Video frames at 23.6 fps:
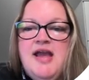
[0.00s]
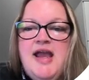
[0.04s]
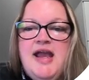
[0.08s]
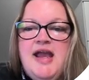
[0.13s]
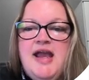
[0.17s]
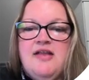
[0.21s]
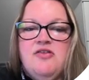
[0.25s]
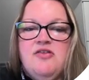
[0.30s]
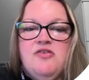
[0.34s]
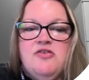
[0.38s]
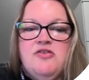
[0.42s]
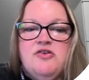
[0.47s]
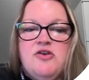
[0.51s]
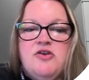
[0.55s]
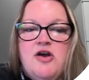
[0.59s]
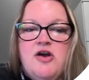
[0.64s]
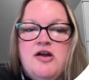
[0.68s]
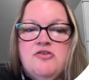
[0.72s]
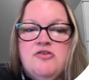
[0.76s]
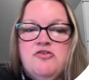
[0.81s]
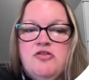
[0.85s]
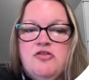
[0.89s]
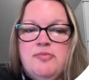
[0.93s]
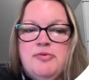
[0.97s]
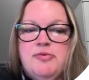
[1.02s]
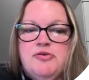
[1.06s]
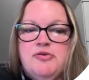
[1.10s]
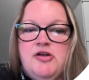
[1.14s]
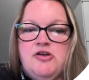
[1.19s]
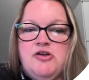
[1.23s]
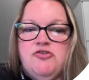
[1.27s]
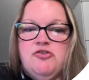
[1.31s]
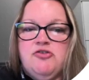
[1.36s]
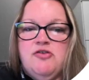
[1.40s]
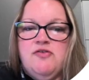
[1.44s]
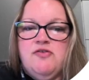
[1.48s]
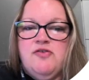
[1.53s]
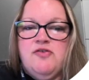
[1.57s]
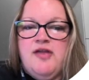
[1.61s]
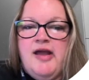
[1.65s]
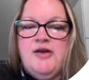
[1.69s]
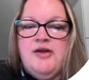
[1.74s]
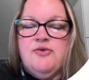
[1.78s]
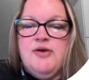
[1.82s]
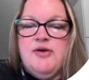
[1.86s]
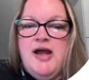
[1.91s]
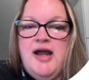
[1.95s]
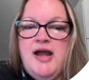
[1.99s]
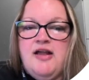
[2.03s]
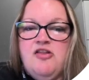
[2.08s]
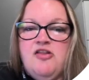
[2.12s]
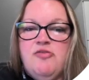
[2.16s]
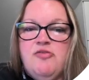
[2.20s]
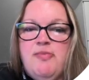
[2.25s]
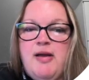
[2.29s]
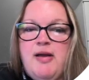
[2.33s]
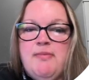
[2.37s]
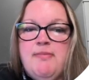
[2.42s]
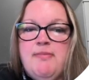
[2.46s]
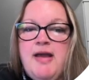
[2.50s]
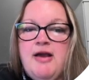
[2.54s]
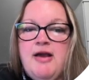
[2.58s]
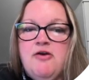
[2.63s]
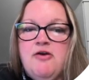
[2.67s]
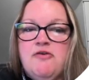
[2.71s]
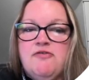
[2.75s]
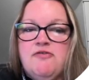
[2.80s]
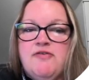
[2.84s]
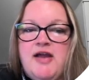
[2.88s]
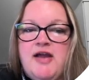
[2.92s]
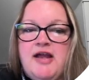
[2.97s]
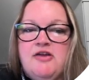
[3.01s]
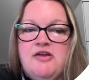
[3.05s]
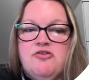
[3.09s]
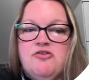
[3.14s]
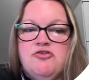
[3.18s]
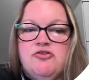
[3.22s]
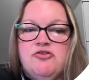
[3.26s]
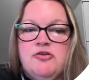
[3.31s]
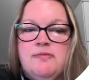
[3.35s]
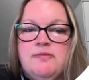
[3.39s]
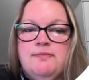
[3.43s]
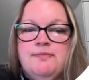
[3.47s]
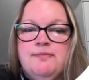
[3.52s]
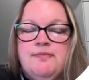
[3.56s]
and staunch the production of cytokines by macrophage.